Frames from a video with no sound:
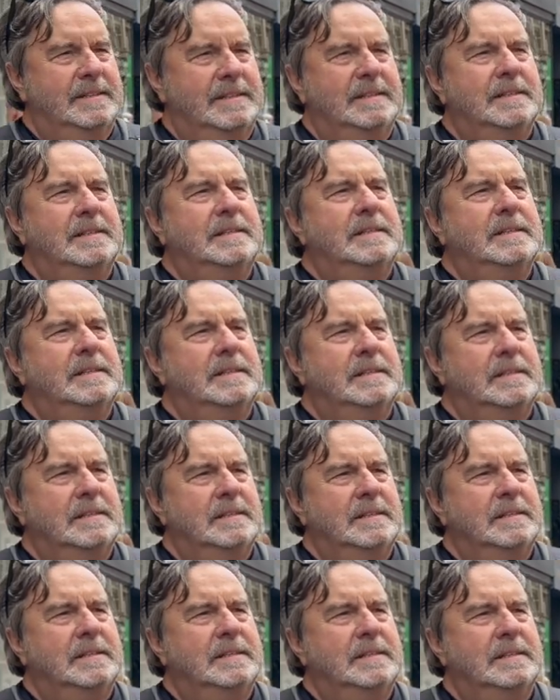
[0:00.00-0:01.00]

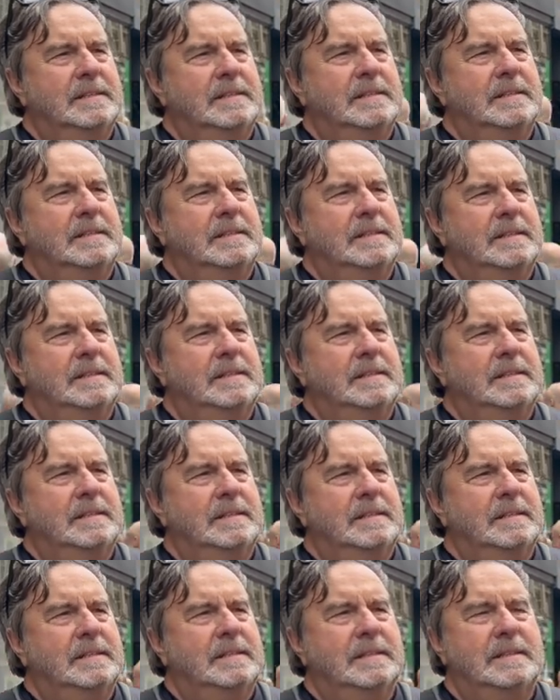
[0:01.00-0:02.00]

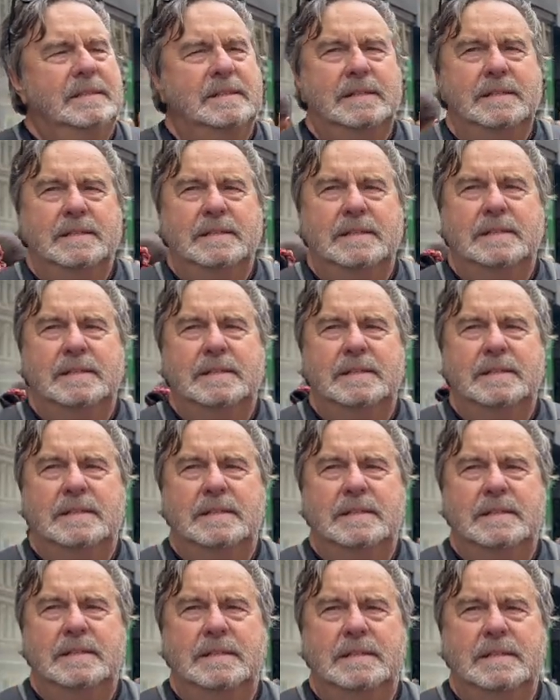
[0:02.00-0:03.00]

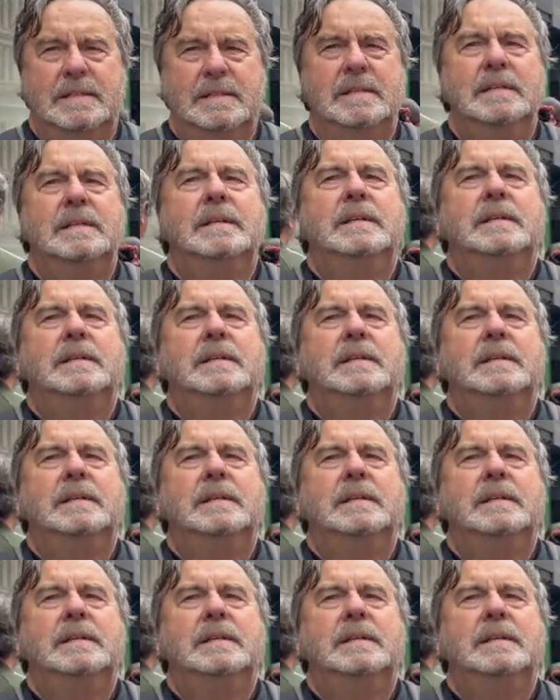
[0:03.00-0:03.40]
[no speech]